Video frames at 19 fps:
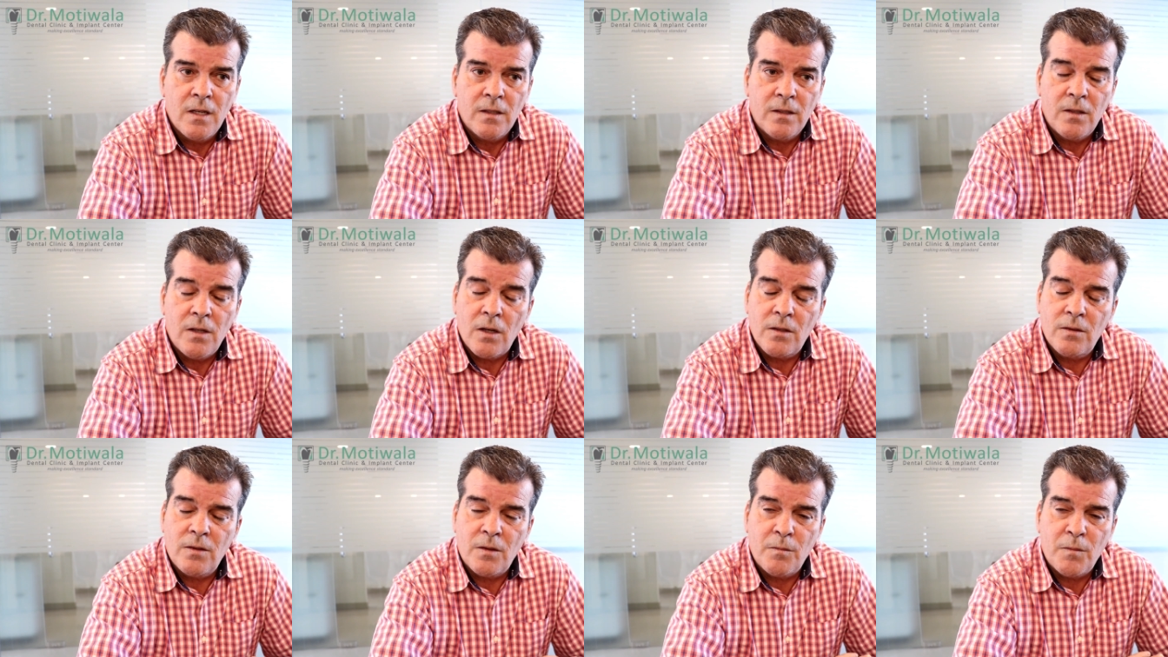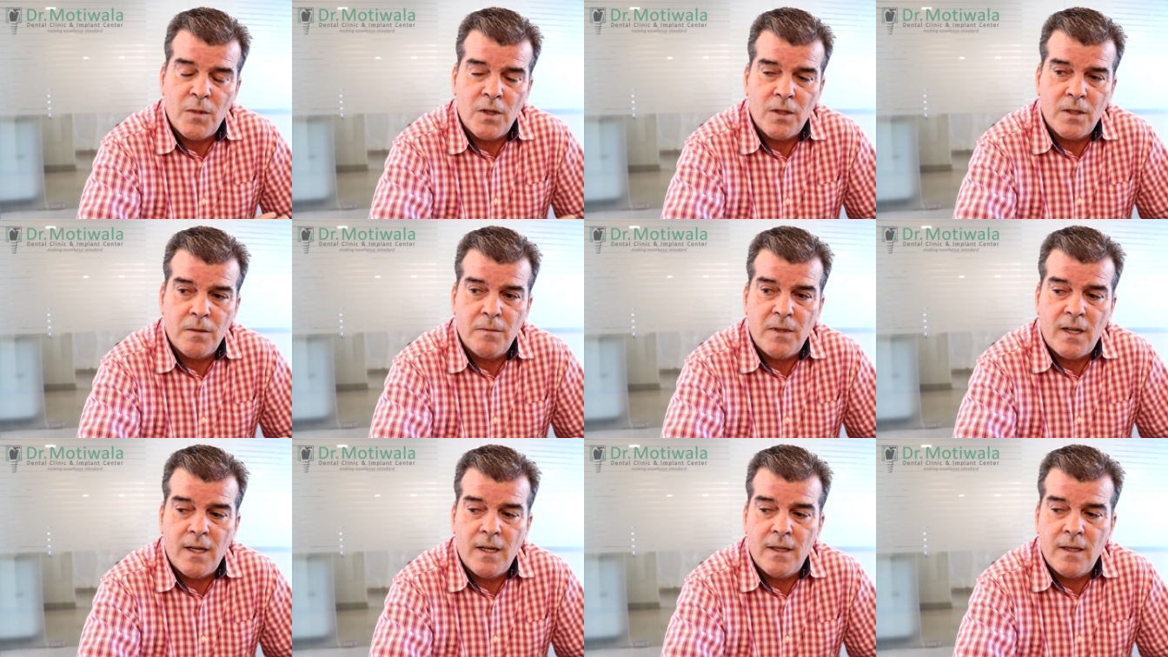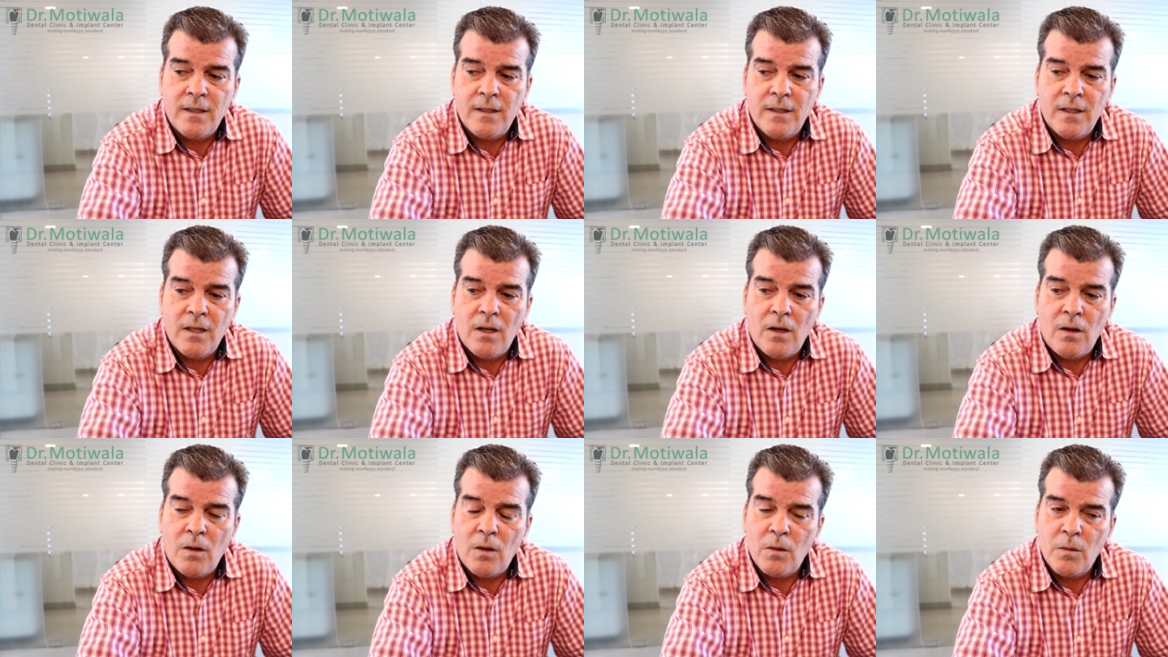Dr. Motivala
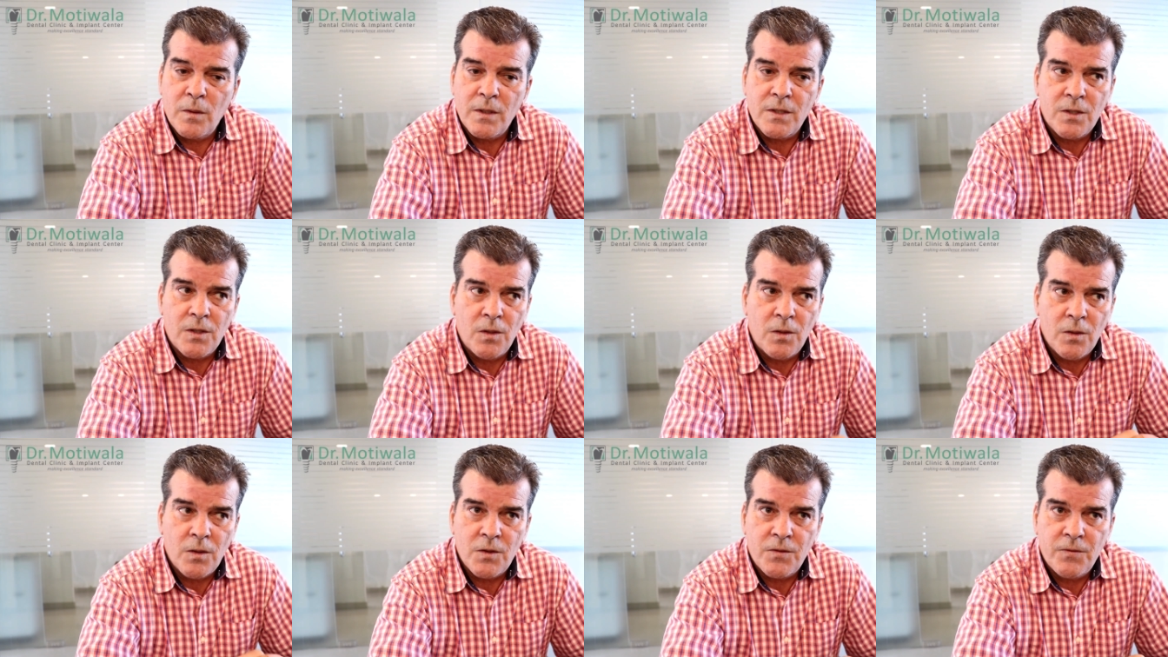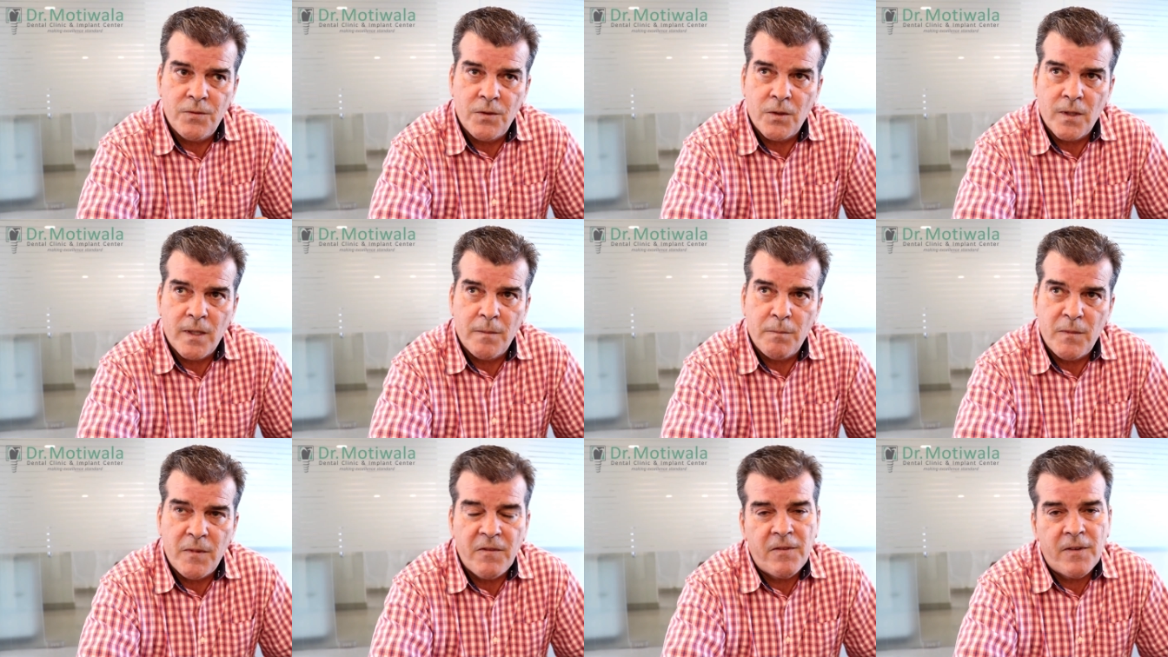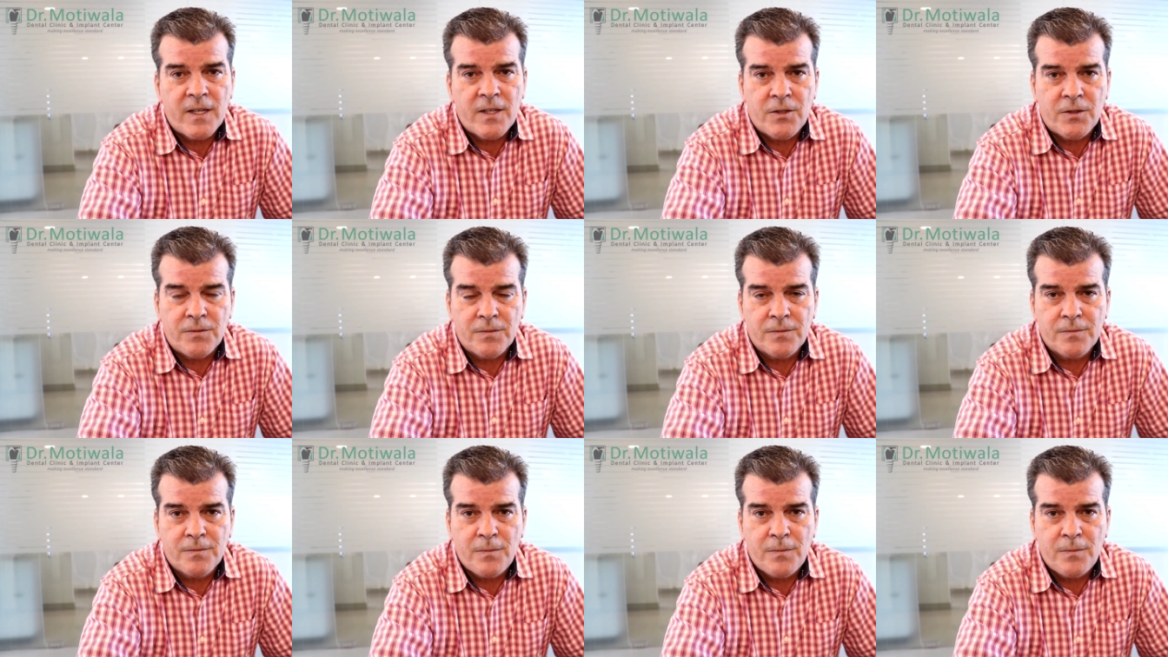always looks for the perfection.